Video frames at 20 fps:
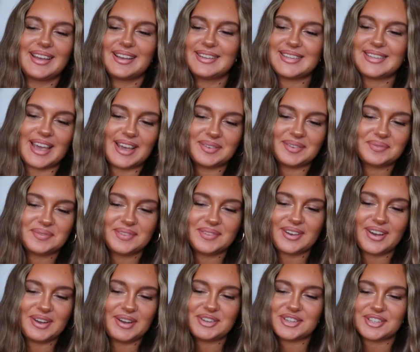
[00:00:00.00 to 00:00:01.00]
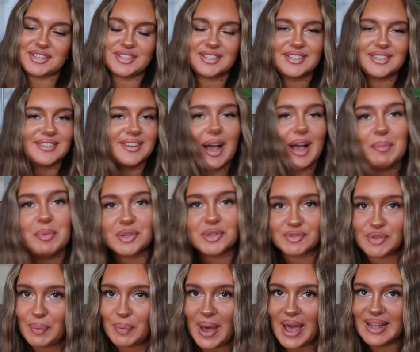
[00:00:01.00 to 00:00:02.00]
yeah, I'm
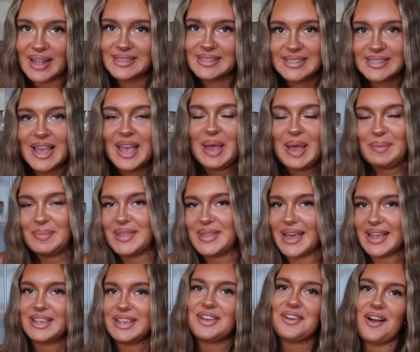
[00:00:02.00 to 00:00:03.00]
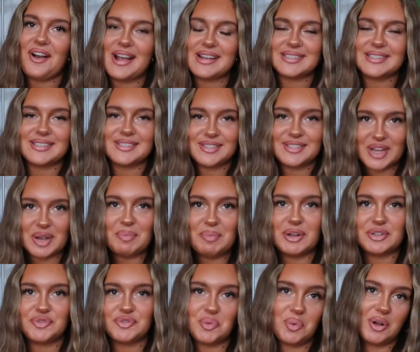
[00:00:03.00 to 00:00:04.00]
lost for words. But thank you guys so
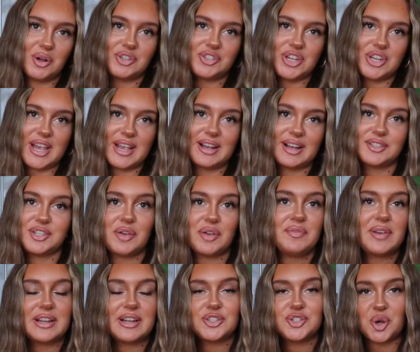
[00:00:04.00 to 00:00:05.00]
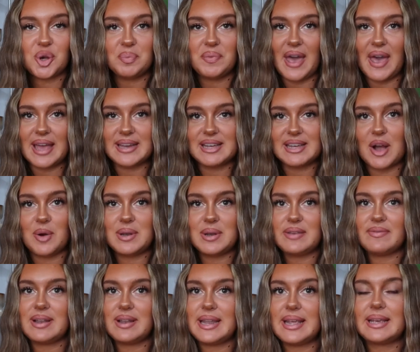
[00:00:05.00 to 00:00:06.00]
much for watching. Don't forget to shop the edit. I'll
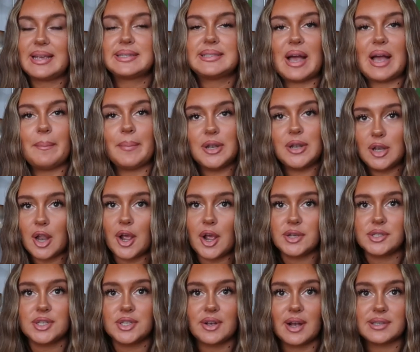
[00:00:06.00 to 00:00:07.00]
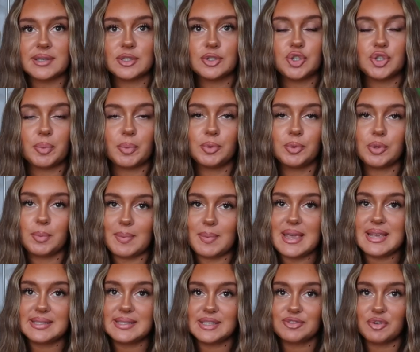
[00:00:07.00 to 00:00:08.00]
leave a link down below so you guys can shop all the
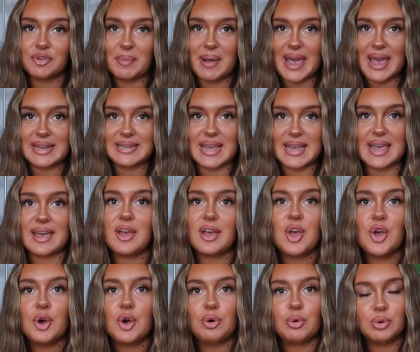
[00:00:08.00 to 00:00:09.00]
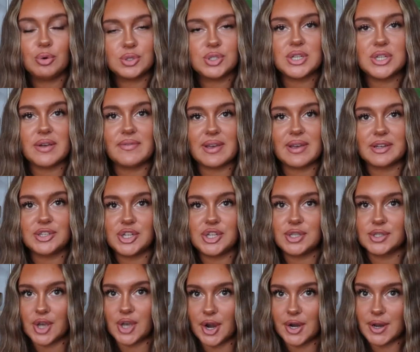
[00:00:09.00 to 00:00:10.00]
pieces from my edit. Also, don't forget to
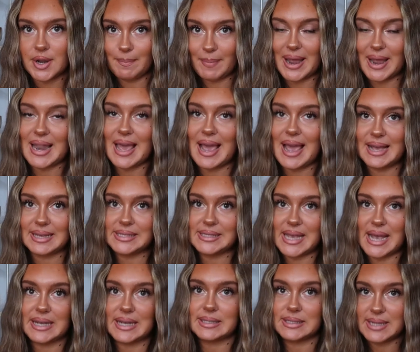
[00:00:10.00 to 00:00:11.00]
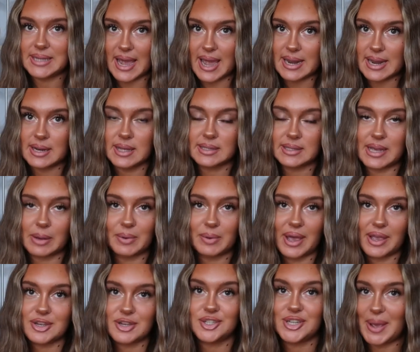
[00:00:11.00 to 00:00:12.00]
use code BellaSS10, as that will
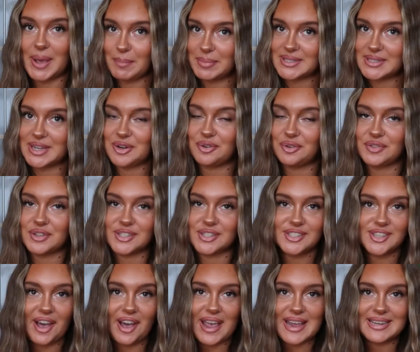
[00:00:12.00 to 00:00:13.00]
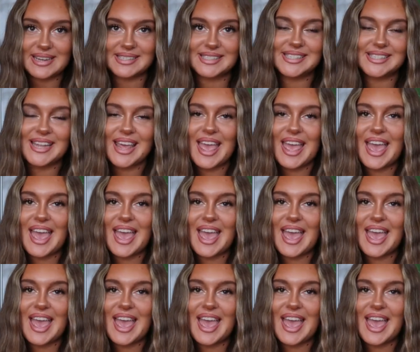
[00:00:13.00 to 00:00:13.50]
get you 10% off the site.